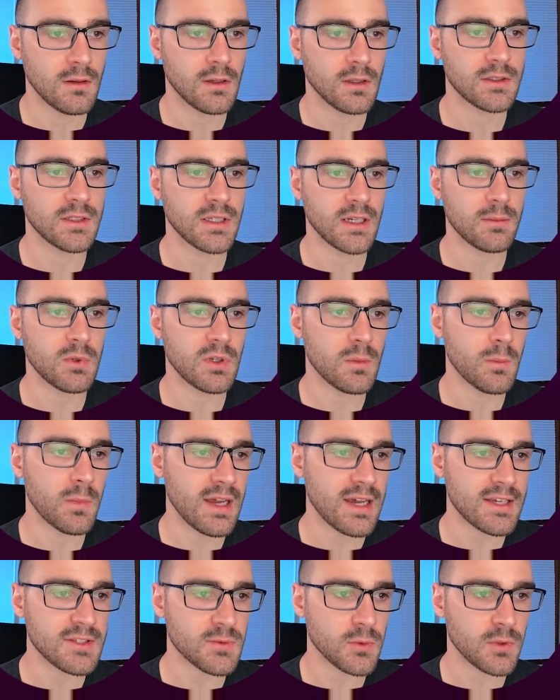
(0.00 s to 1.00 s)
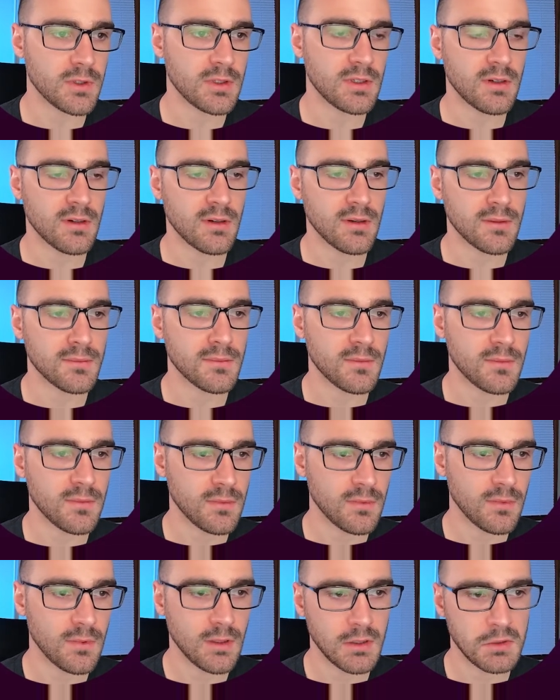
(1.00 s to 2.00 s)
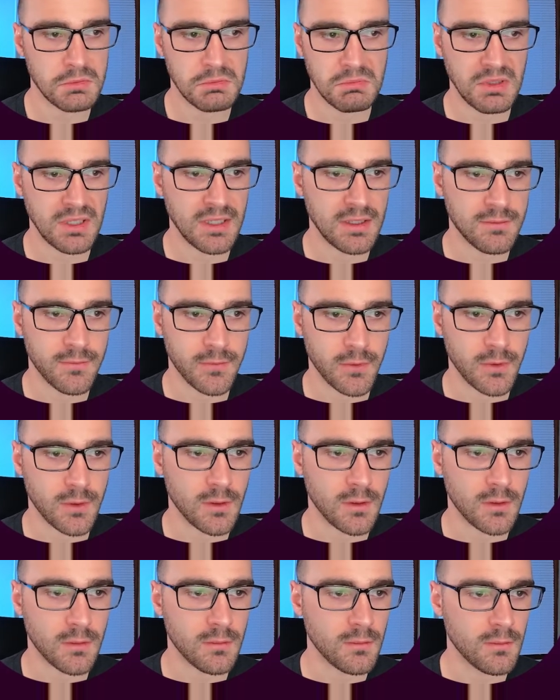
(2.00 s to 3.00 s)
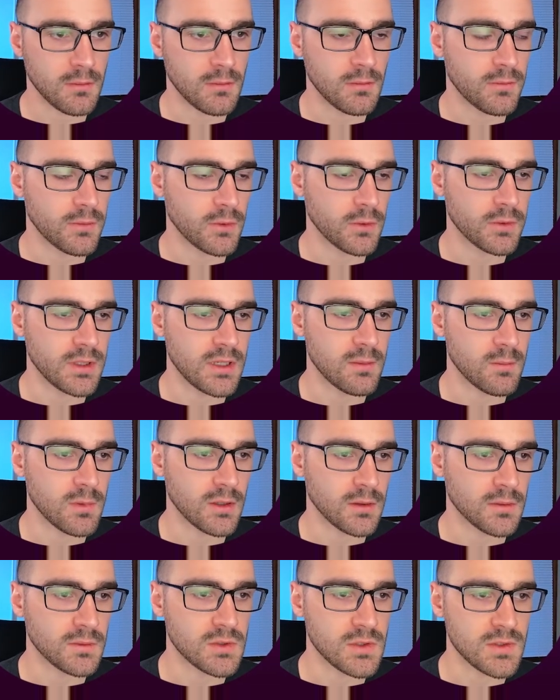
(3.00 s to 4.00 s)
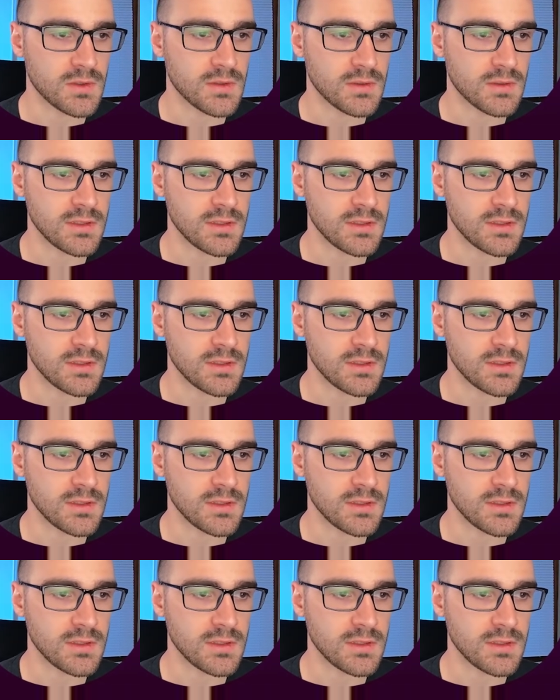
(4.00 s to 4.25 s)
I'll type in a password here. And for the full name, I'll just